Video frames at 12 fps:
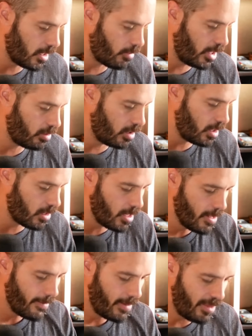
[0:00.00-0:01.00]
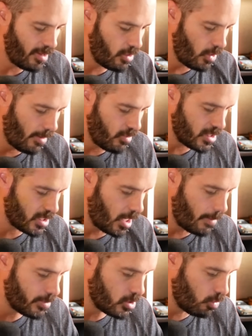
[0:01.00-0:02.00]
line right here, and then you have this
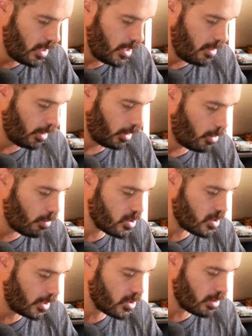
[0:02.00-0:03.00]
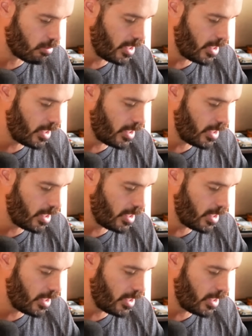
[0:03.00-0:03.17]
upswing in the lower section,